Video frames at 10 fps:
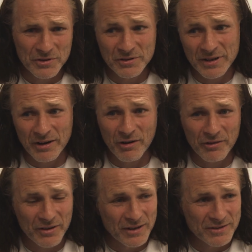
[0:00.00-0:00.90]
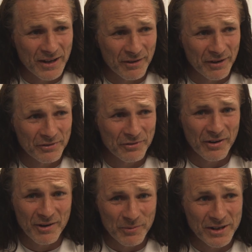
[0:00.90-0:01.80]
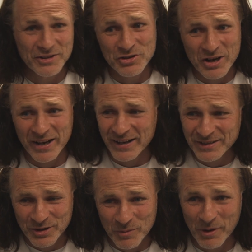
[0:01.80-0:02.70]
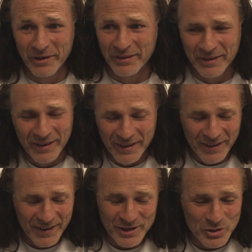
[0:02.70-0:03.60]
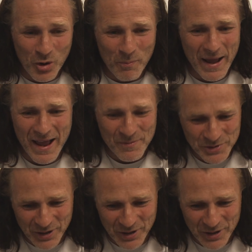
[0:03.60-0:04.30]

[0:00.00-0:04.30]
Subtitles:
The centre-half gets down after 5 minutes and Jake has to come on and it's all mayhem.